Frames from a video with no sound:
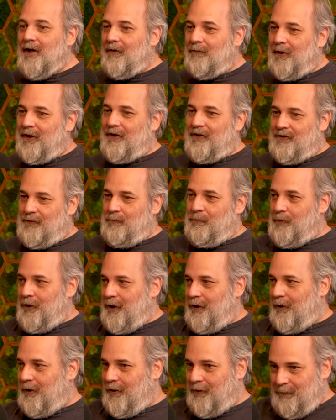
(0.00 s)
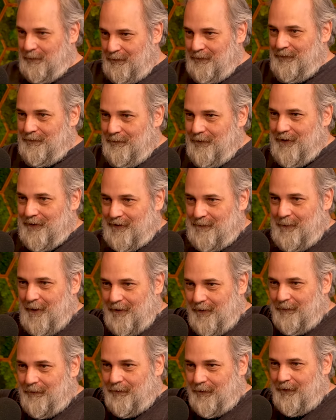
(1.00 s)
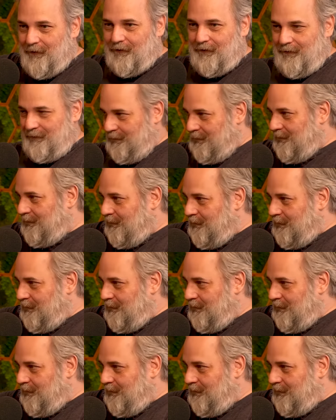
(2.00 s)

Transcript: because we spend the first